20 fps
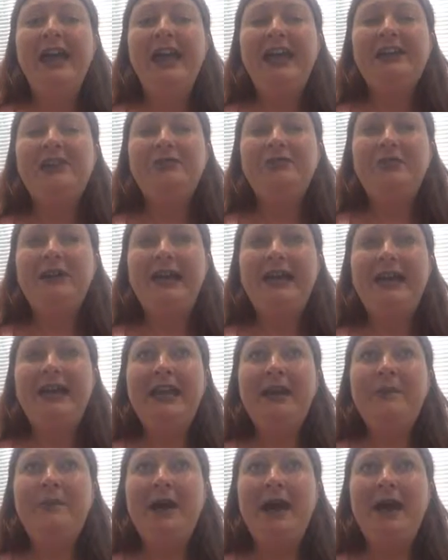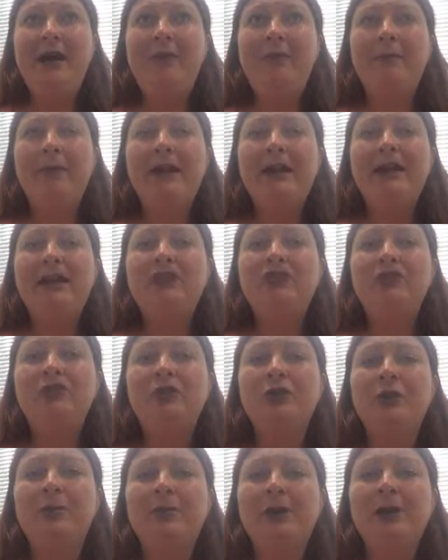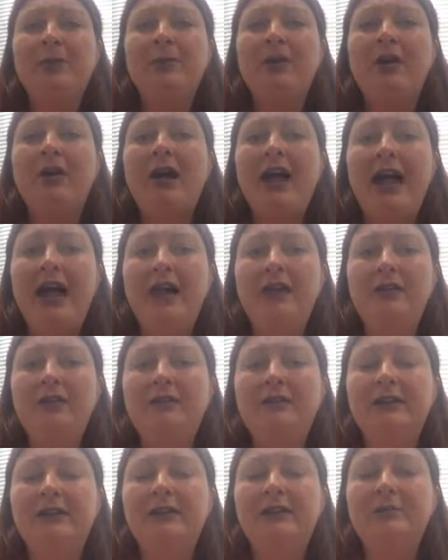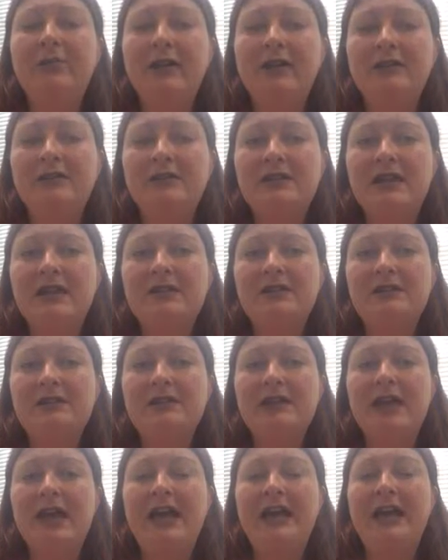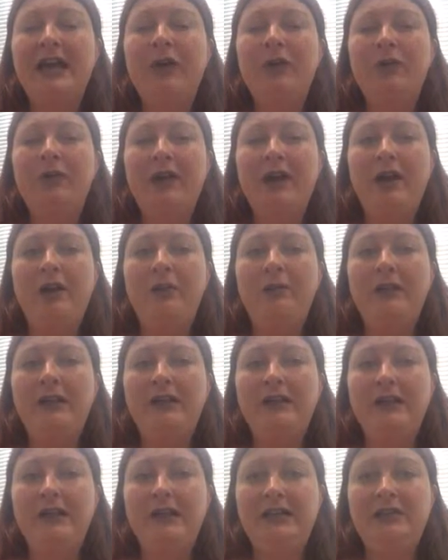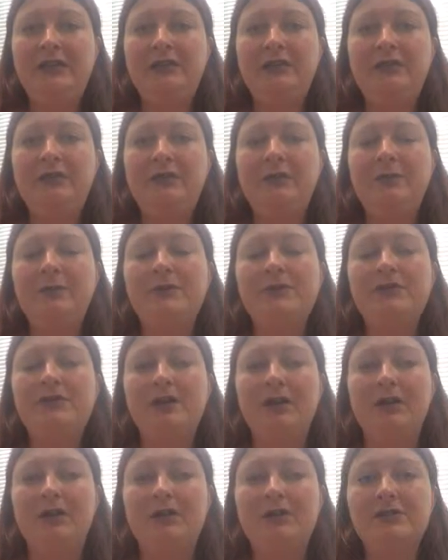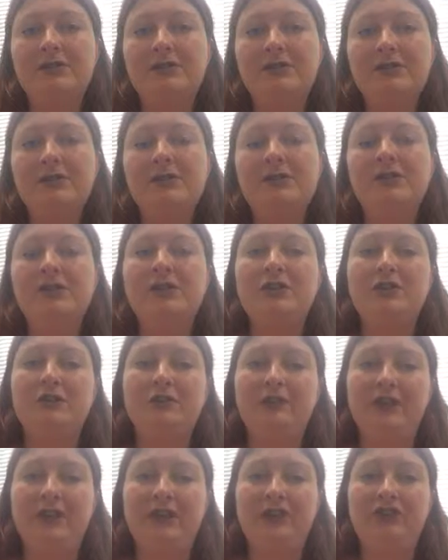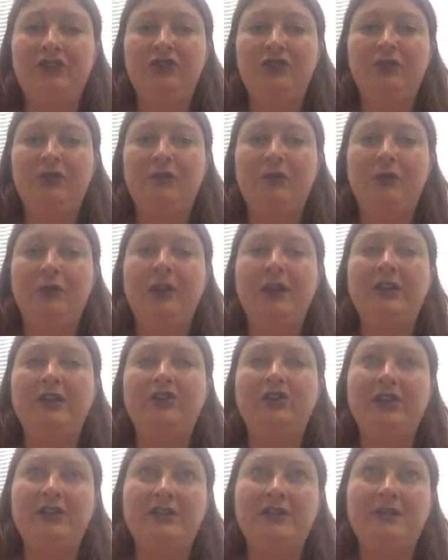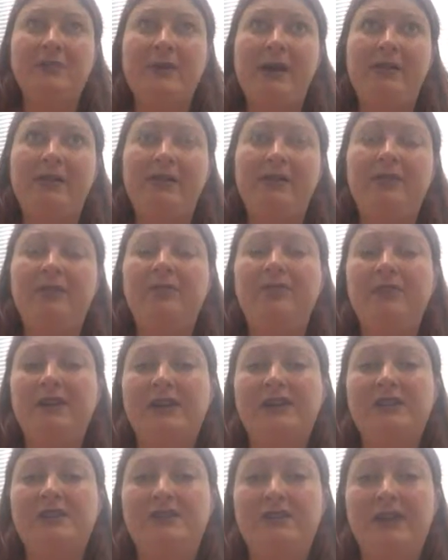It's really about making sure that people are held in a process and get all the help they need from the start to the finish for a transparent fixed